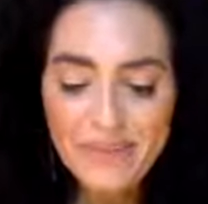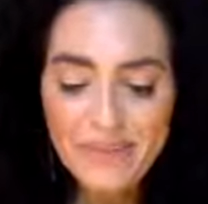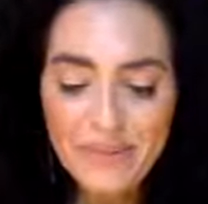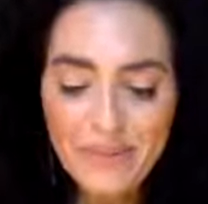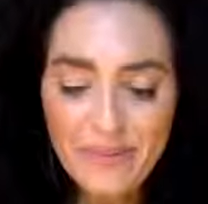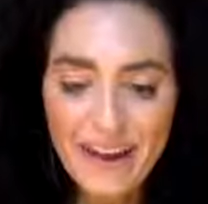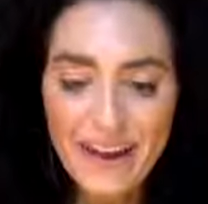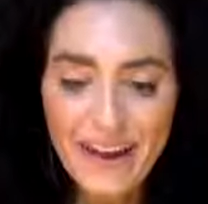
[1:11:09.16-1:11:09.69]

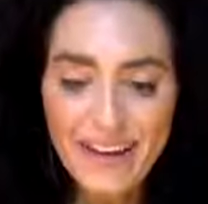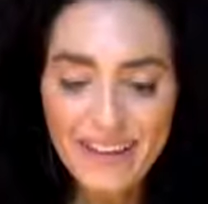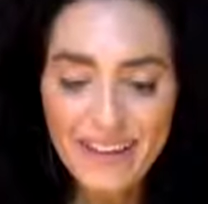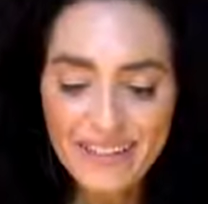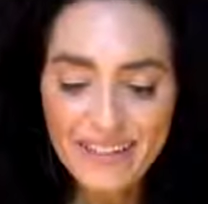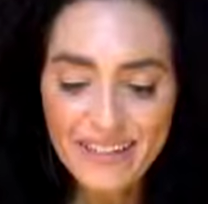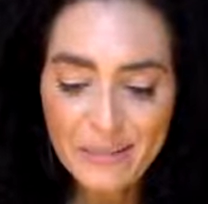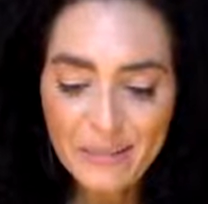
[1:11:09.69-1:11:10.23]
McBride,
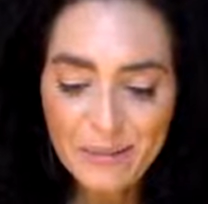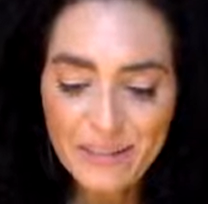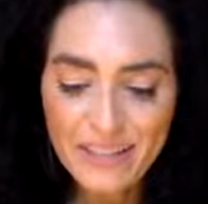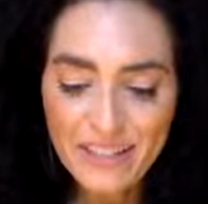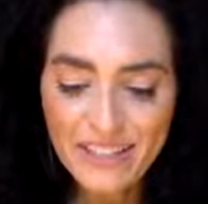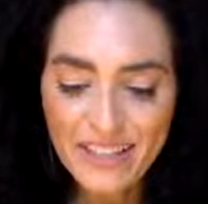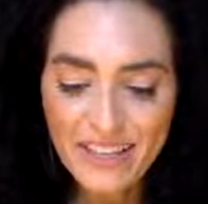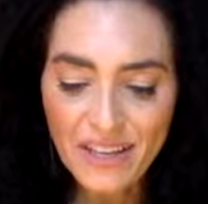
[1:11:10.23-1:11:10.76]

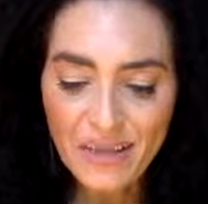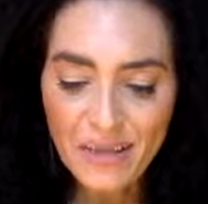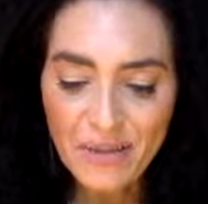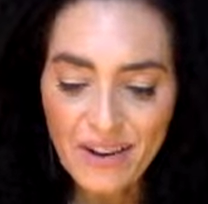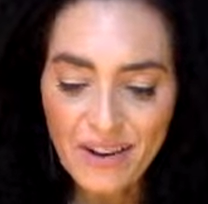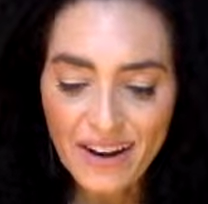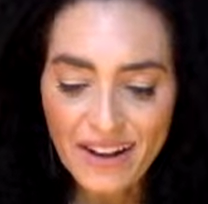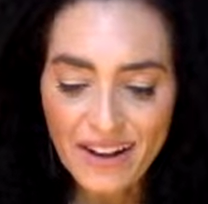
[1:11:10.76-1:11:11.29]
inspiration that you
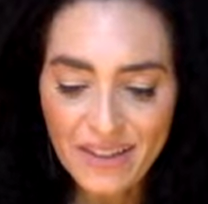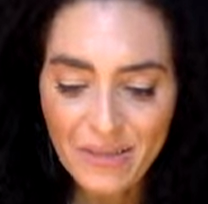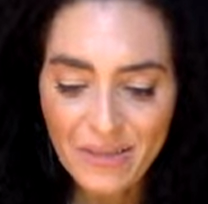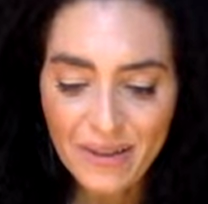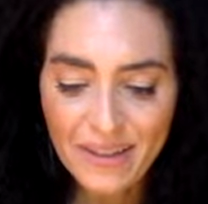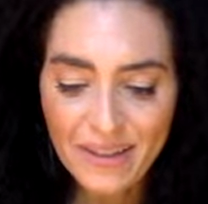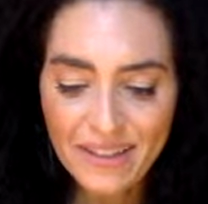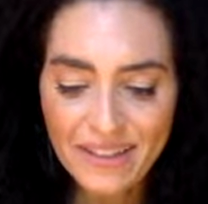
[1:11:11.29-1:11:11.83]
are, I think we're
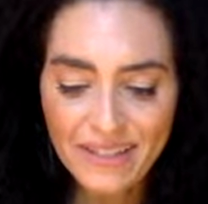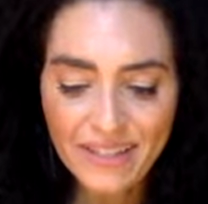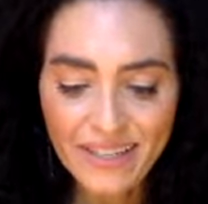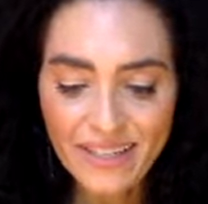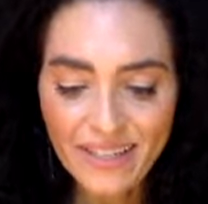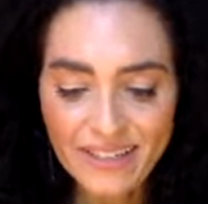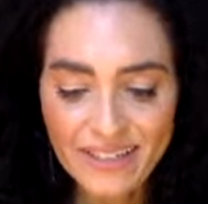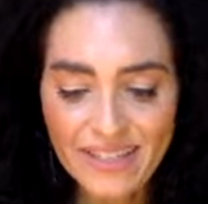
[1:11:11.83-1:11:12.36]
going to leave it
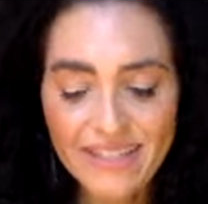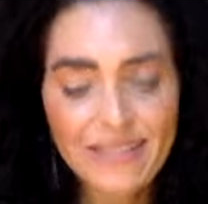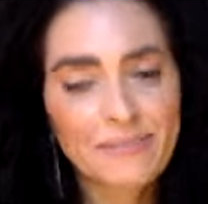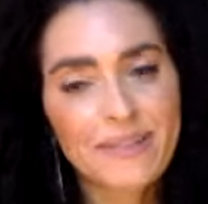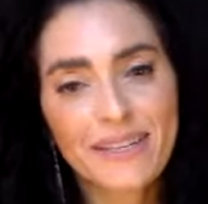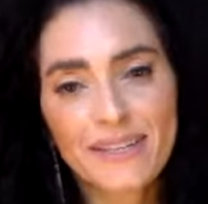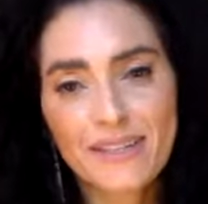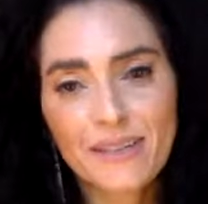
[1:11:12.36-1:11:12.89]
here because it seems
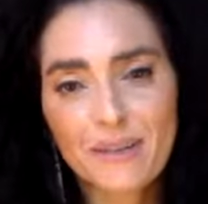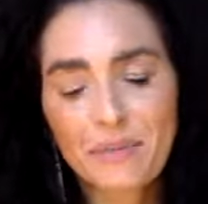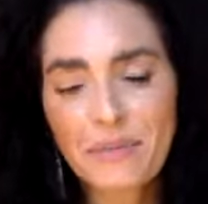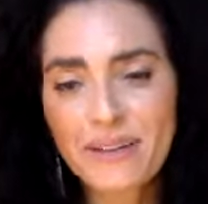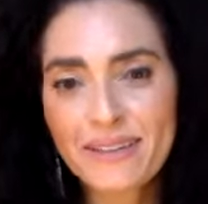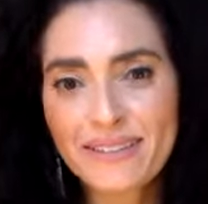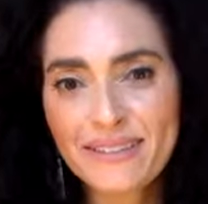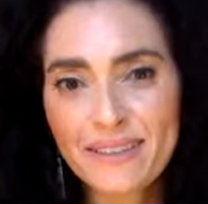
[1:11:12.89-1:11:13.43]
like it's a good
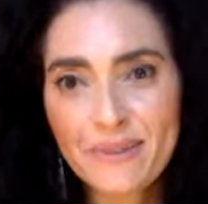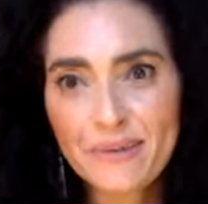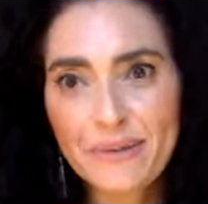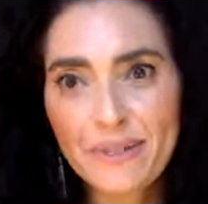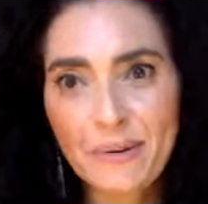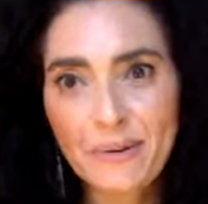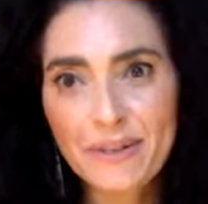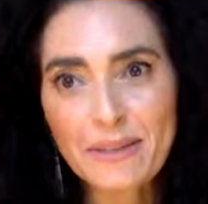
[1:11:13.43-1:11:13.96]
place to do
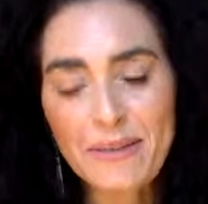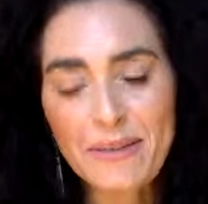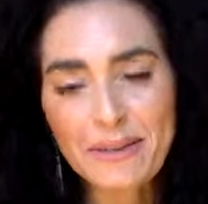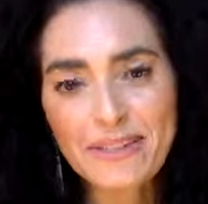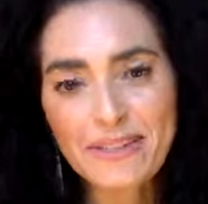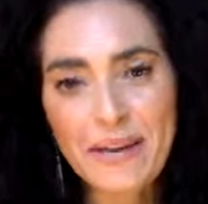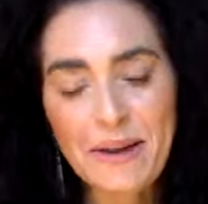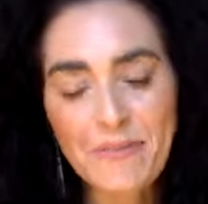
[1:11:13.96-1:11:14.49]
so, and it's about
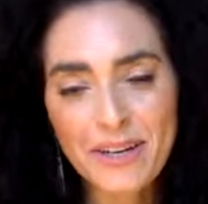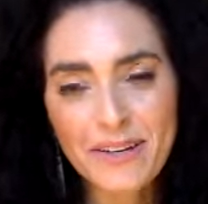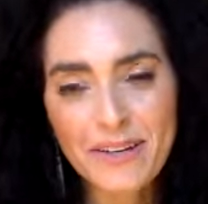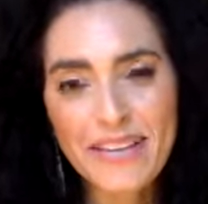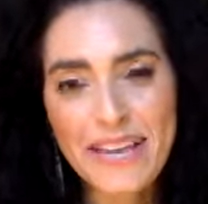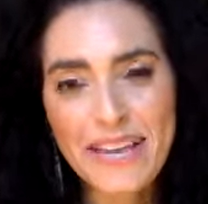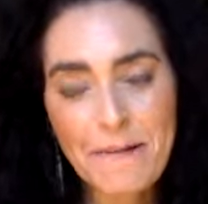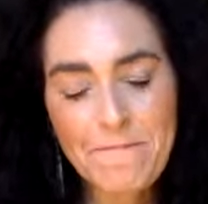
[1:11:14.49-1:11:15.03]
time. What do you
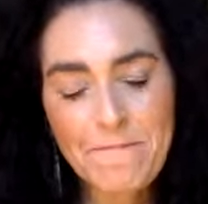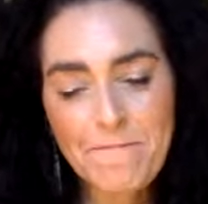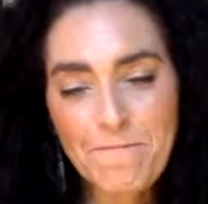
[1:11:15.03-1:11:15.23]
think?